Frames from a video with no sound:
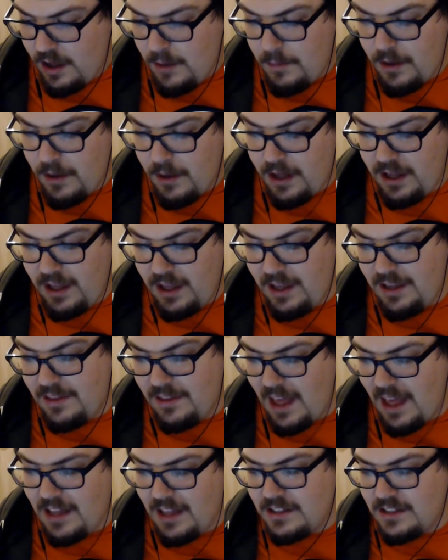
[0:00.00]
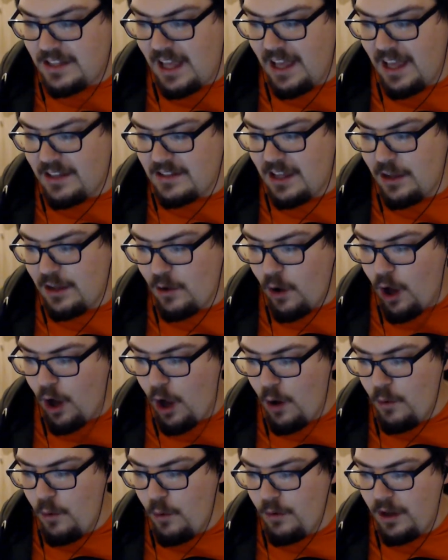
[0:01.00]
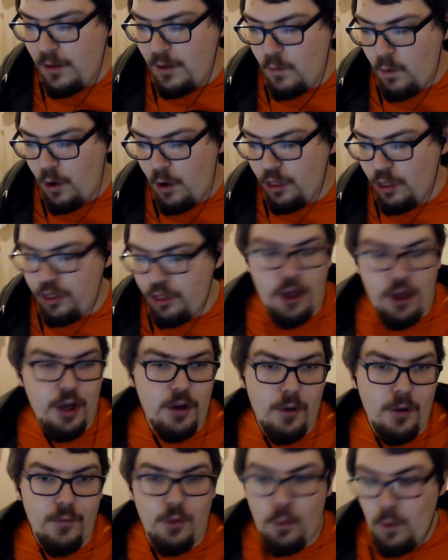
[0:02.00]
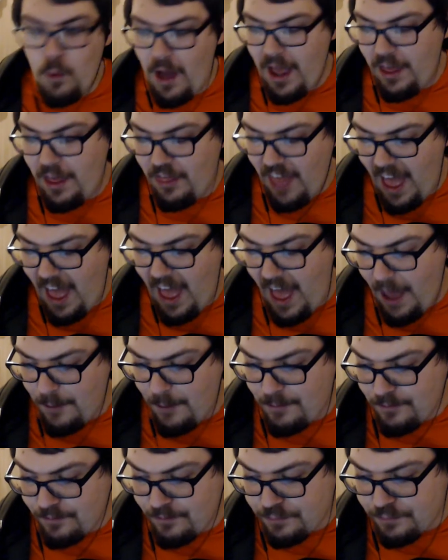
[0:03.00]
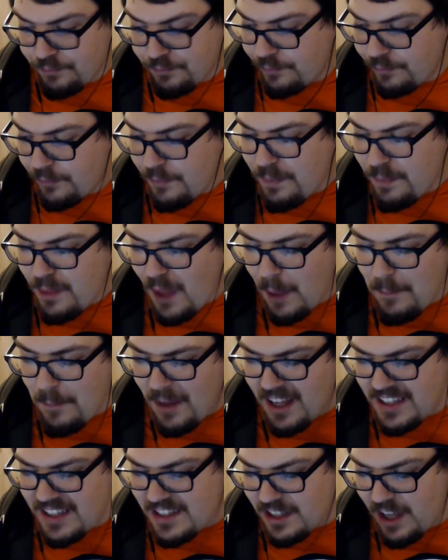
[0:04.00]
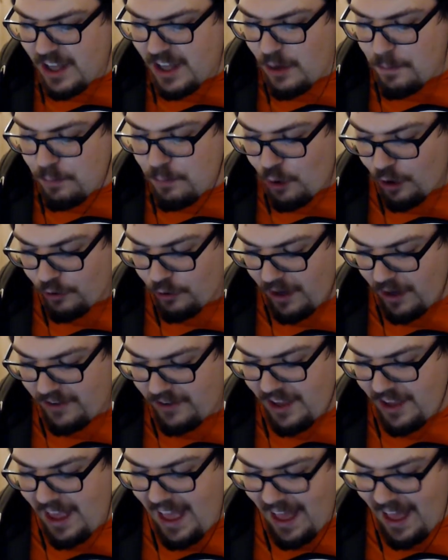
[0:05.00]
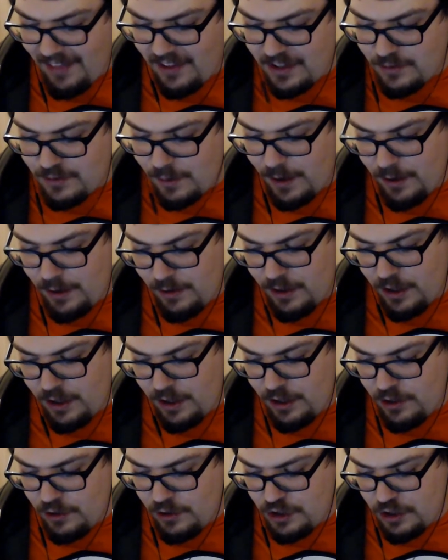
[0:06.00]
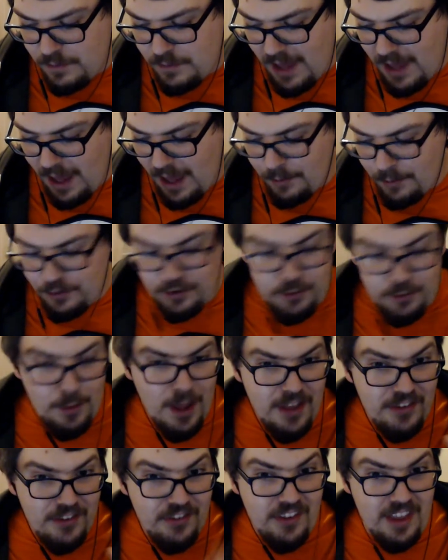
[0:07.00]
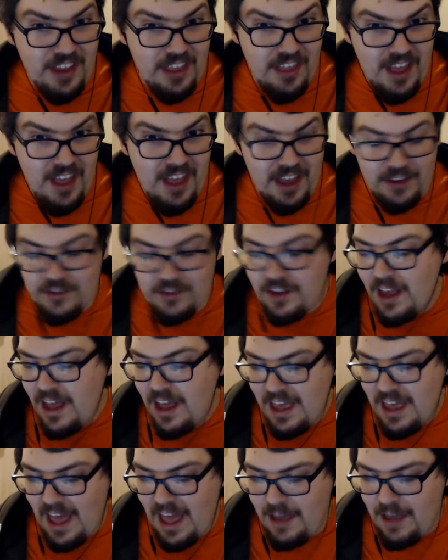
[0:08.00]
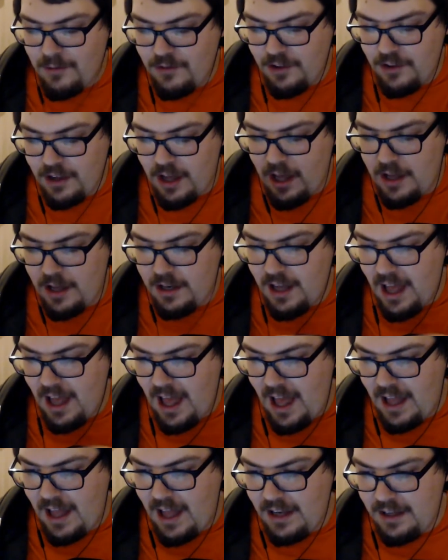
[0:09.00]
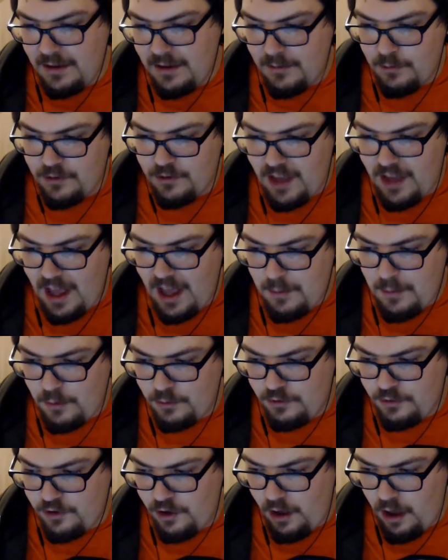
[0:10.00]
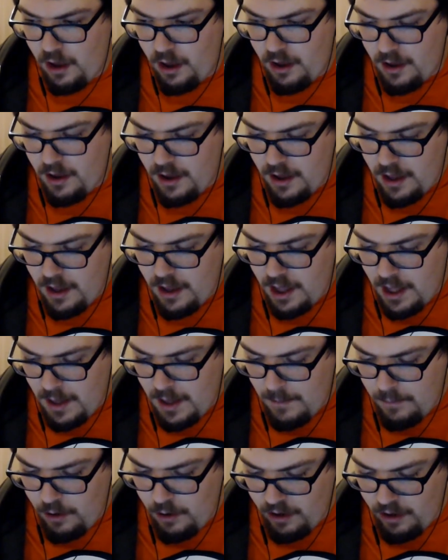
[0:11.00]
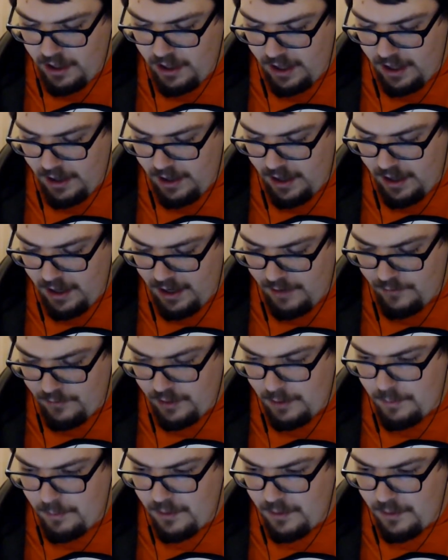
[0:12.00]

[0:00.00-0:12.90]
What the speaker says: But he then states that you're only one third of the way there. But it's a good progress. At this rate, you should be able to see this. He aims the gun and he was able to block it and everything.